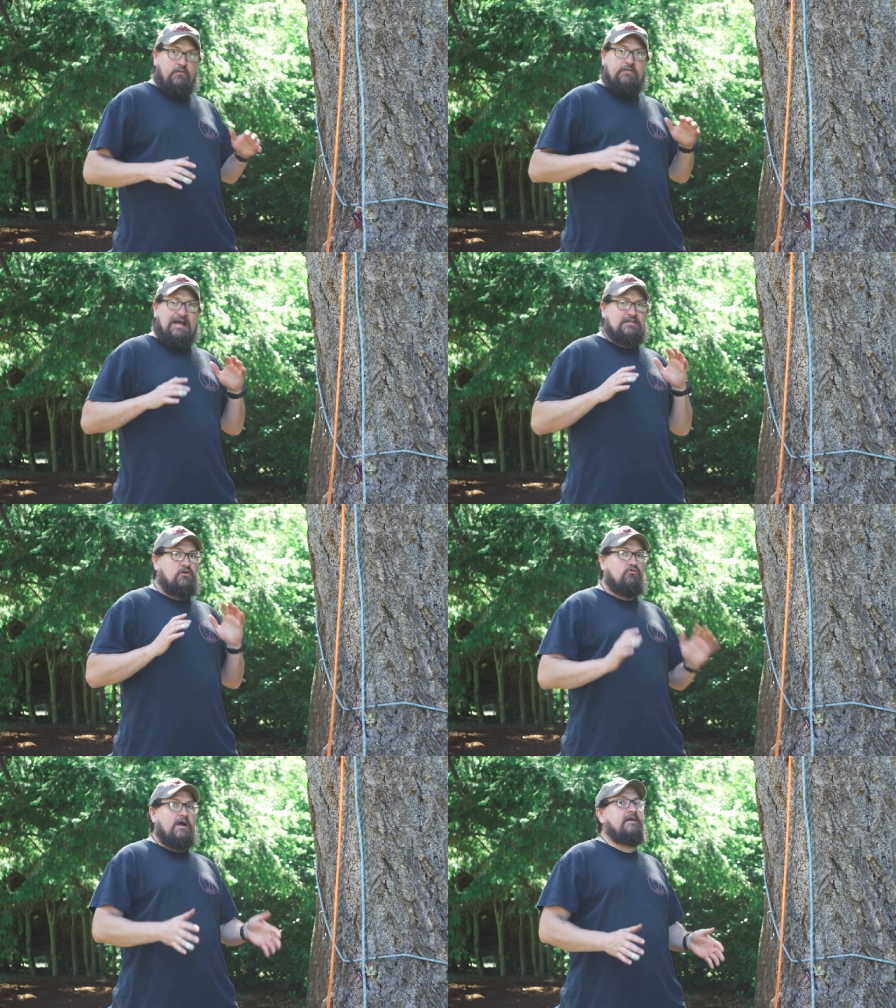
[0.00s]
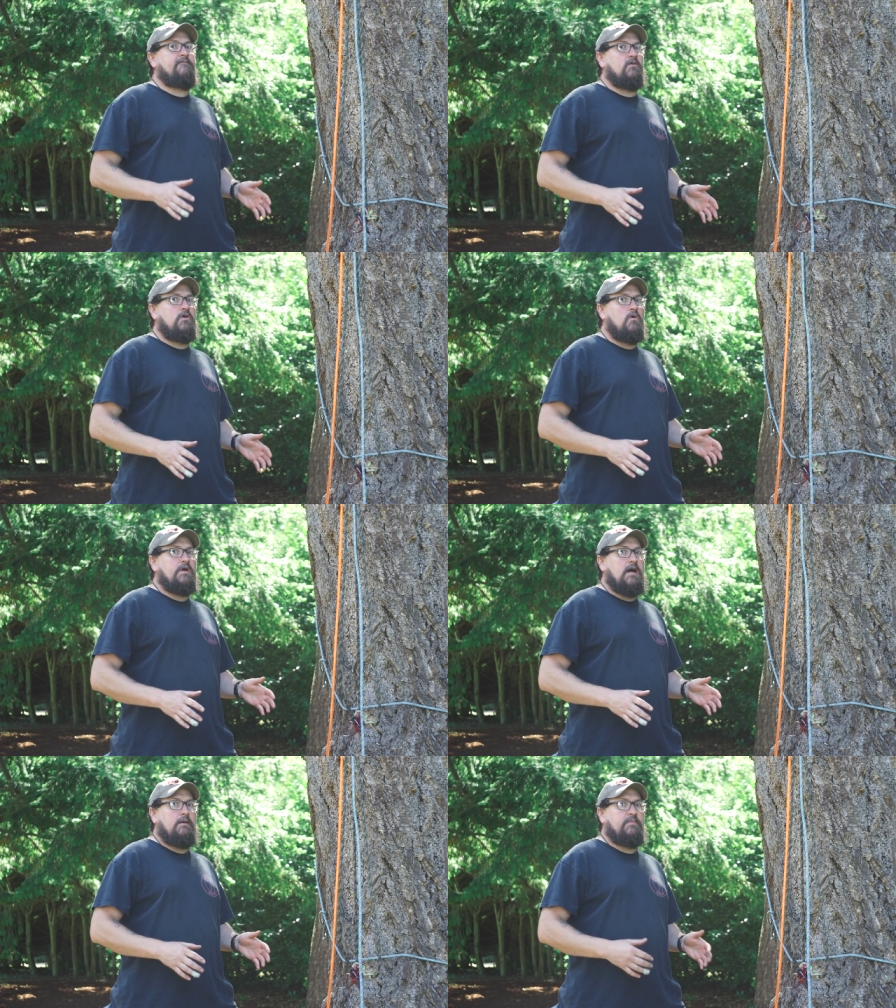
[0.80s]
That's great for
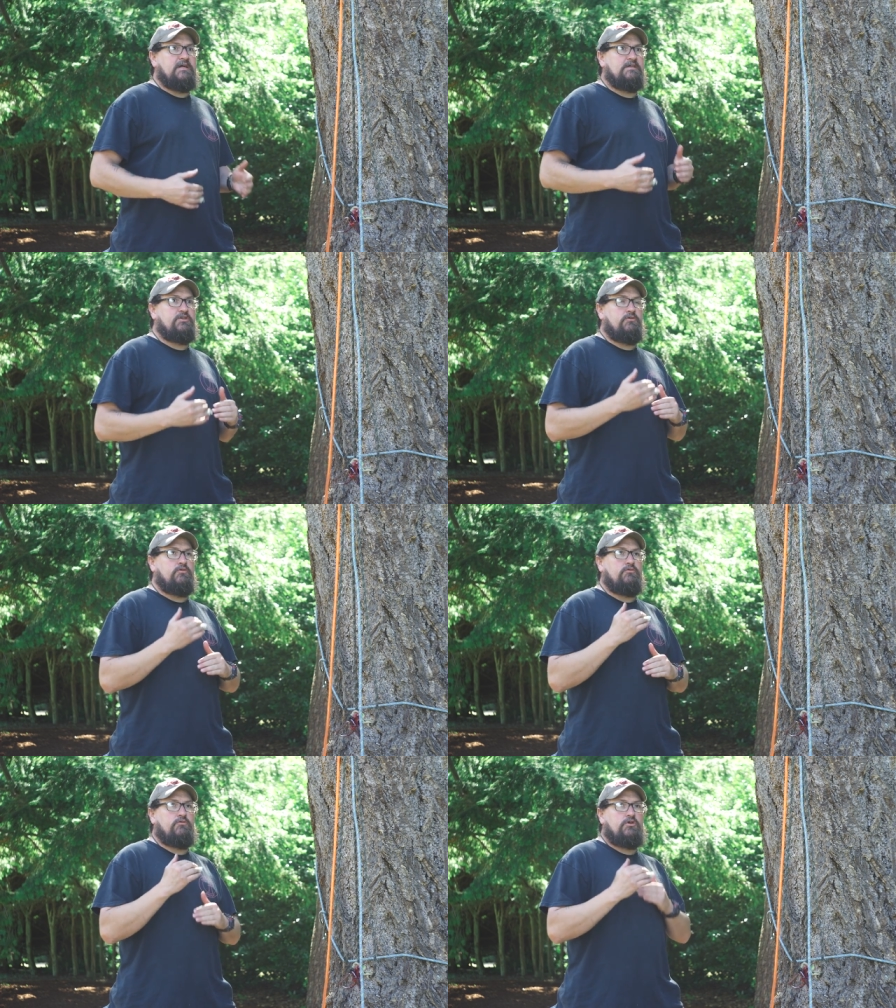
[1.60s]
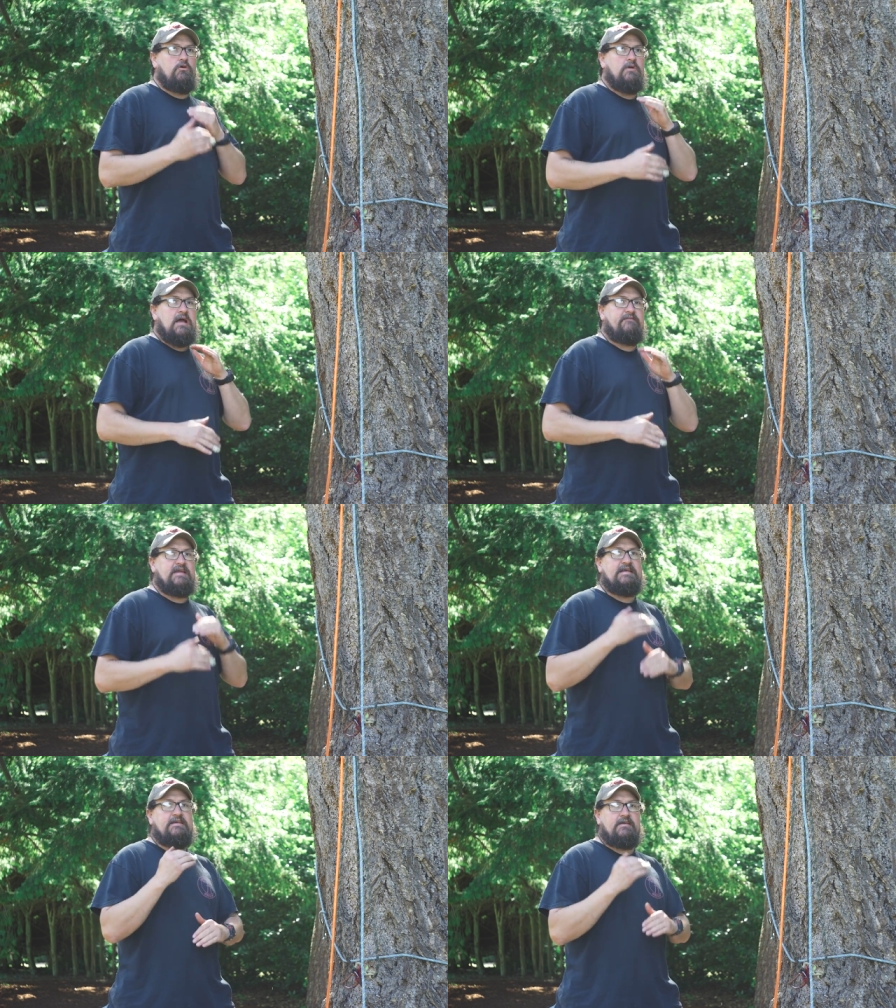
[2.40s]
going up because you, you you don't have
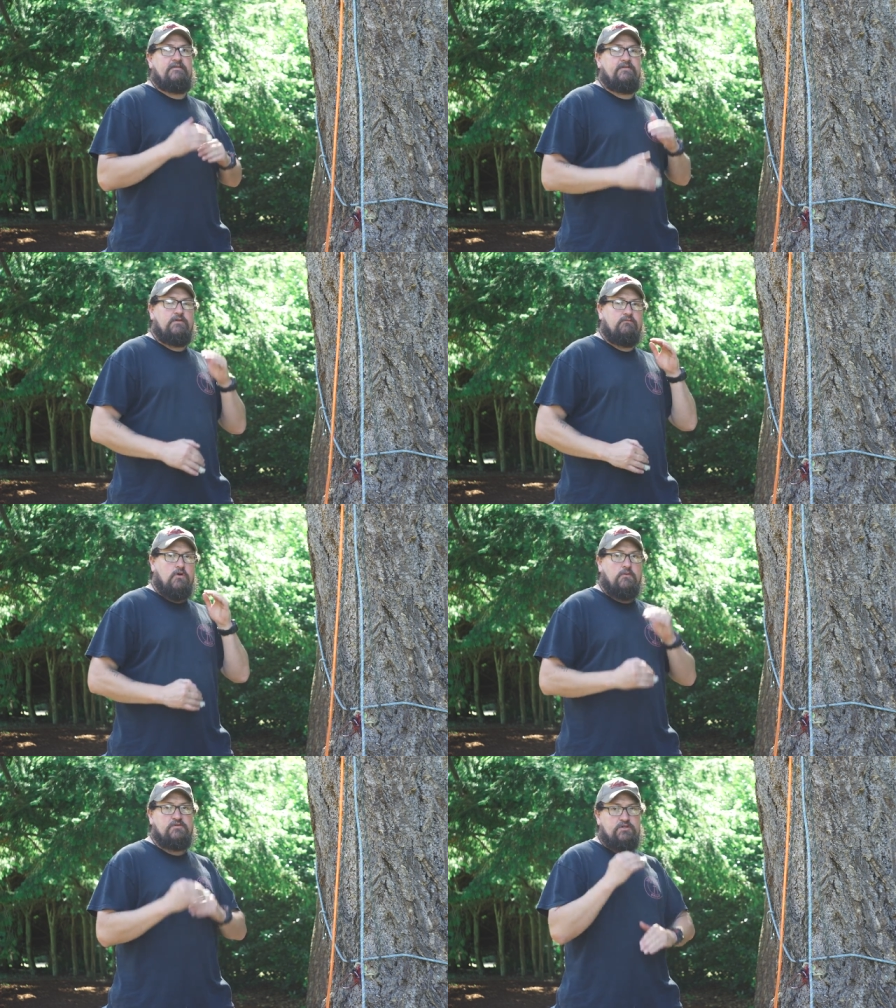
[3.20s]
any give in the rope,